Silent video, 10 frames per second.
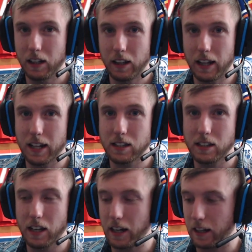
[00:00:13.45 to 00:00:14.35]
That
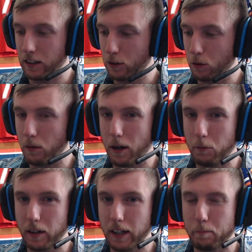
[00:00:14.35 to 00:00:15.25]
said, you know what?
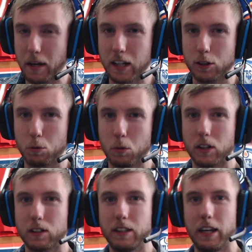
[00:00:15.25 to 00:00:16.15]
We get back to
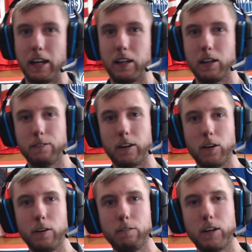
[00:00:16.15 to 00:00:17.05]
work today.
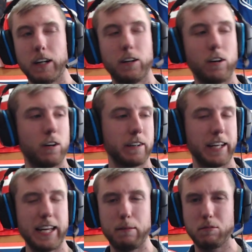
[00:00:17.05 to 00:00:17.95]
All fun, all
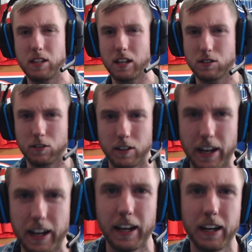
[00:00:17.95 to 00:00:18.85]
games
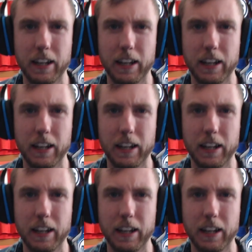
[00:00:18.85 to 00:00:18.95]
yesterday.